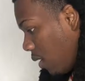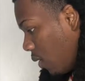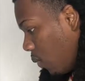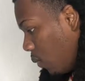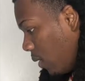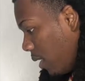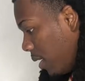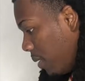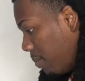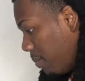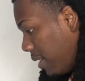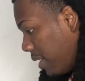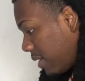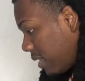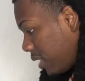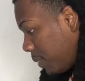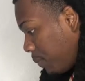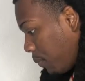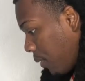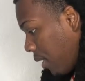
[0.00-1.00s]
We
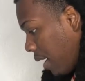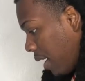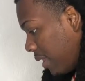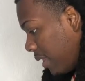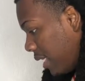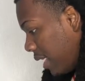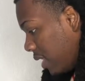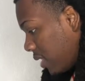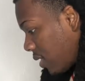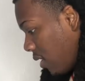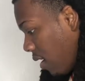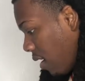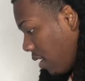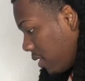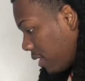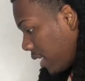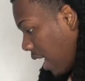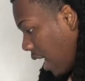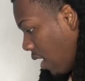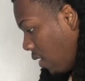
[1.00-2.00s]
must spread these
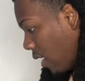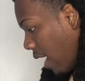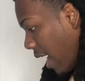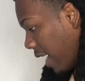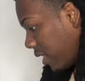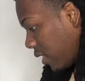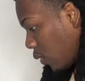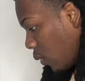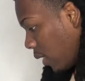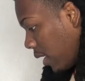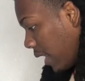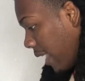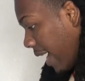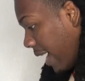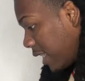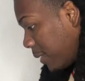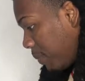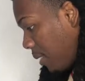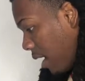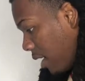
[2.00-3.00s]
cards out as quickly
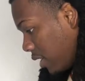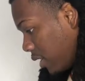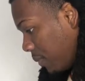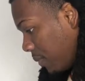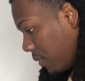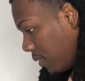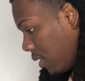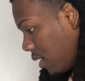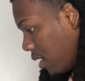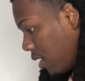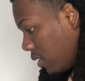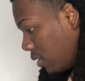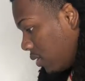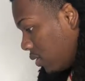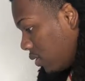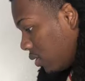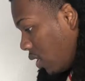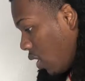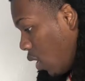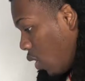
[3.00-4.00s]
as possible
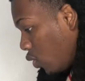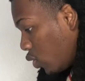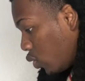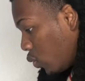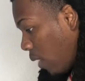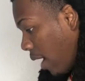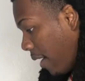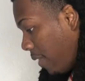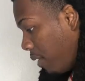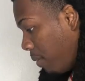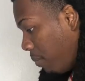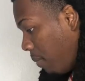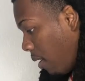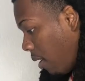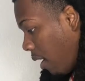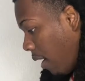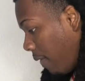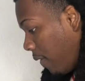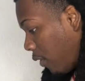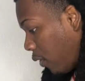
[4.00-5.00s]
to those who have the
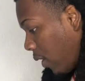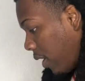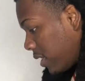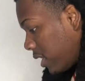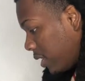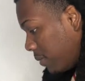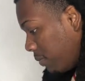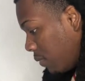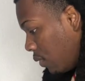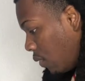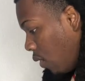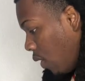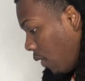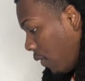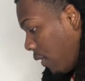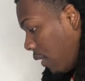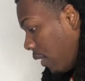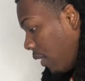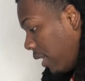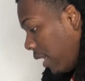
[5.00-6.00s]
mark of the crescent moon on
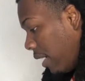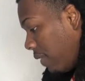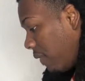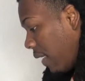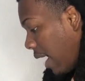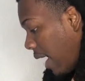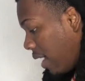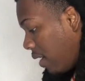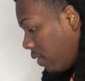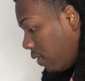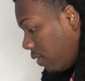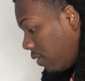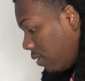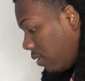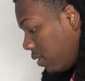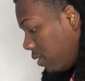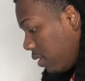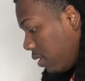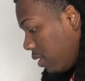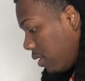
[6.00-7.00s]
their left ankle.
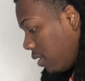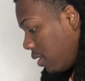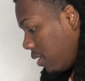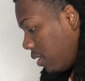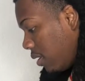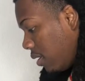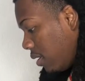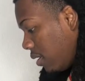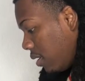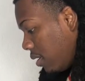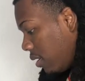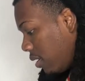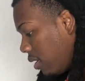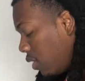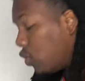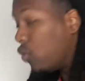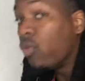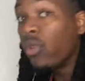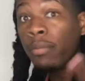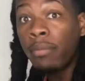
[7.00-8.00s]

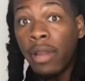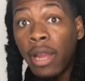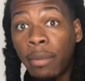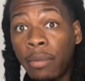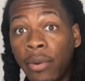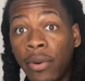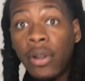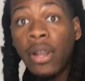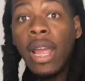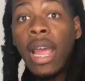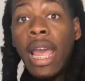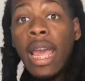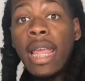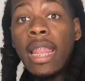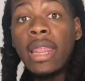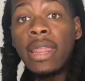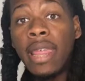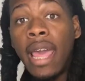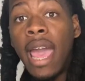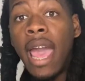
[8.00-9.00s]
You remember
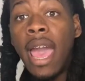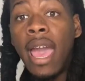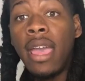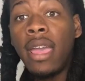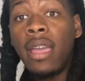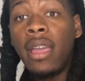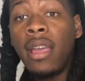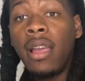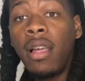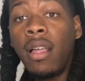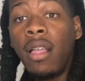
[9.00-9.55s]
that